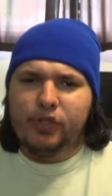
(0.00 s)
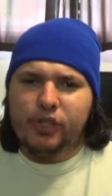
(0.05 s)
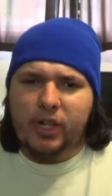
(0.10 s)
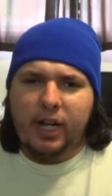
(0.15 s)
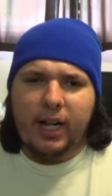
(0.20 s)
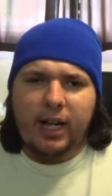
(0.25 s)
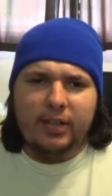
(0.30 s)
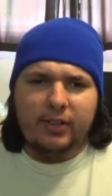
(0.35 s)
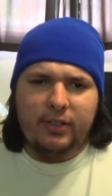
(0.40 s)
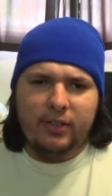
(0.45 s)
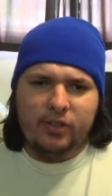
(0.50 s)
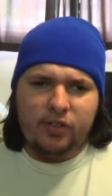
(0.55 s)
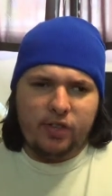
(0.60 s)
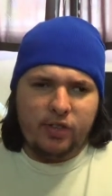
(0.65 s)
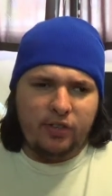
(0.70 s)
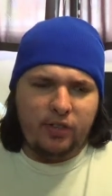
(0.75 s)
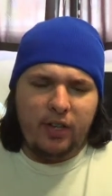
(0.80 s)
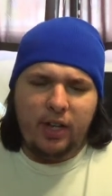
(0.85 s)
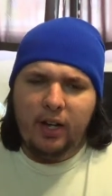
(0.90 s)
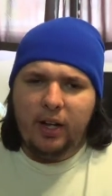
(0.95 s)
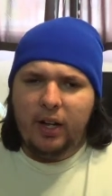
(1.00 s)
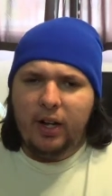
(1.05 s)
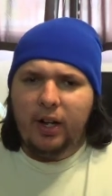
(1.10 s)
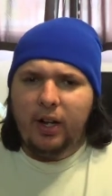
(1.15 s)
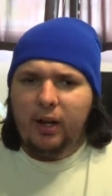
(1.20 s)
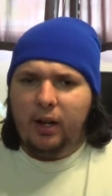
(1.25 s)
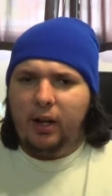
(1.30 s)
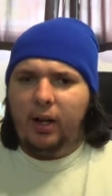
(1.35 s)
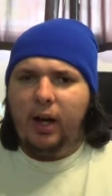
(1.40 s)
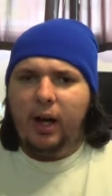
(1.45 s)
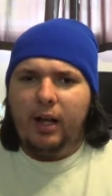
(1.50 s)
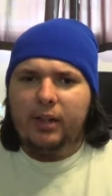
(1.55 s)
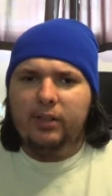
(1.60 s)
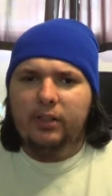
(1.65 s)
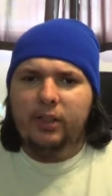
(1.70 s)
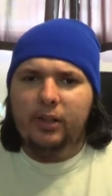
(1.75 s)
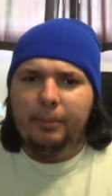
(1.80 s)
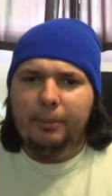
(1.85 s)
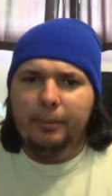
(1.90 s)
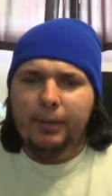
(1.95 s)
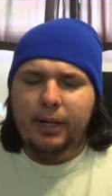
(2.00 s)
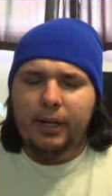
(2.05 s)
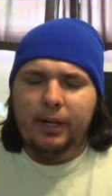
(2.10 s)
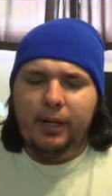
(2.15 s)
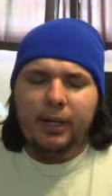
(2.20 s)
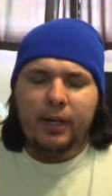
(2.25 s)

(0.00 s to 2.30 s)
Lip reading: shots is just awesome.